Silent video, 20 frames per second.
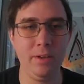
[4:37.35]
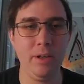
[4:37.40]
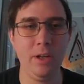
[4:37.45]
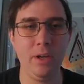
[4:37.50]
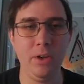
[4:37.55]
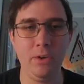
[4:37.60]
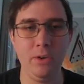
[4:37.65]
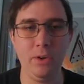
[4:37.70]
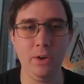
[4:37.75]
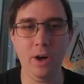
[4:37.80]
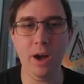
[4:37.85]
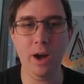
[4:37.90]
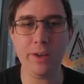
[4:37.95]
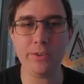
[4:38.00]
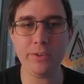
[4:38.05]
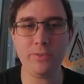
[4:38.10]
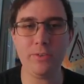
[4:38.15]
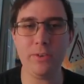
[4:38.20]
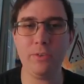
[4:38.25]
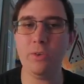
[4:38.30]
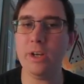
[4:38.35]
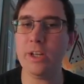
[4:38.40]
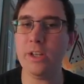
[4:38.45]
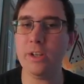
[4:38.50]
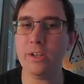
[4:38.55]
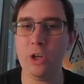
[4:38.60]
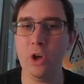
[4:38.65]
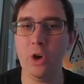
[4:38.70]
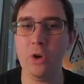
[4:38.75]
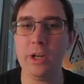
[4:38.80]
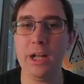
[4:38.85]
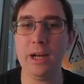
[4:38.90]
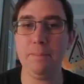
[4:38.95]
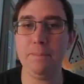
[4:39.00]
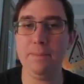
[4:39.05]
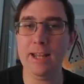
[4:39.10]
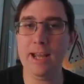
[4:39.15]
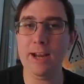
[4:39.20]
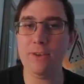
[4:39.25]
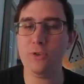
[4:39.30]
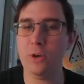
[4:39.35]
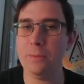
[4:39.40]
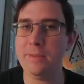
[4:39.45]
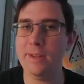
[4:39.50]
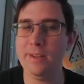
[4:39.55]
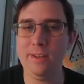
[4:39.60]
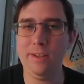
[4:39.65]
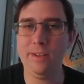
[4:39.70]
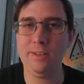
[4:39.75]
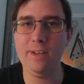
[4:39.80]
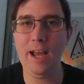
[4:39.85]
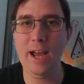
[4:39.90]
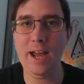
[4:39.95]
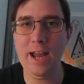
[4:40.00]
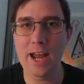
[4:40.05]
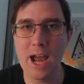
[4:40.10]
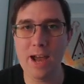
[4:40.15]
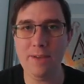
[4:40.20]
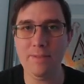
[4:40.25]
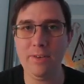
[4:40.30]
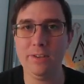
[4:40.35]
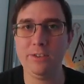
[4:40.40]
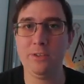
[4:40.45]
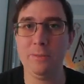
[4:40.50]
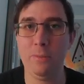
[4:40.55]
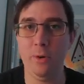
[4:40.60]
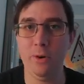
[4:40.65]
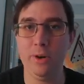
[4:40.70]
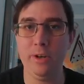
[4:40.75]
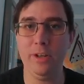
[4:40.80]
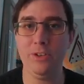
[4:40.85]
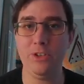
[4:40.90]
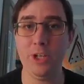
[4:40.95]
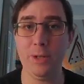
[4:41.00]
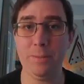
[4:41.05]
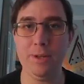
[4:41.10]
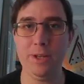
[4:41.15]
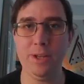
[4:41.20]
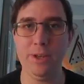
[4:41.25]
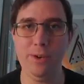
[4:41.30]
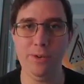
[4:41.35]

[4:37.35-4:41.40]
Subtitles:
or also for running your code on a platform that does not have a supported GPU.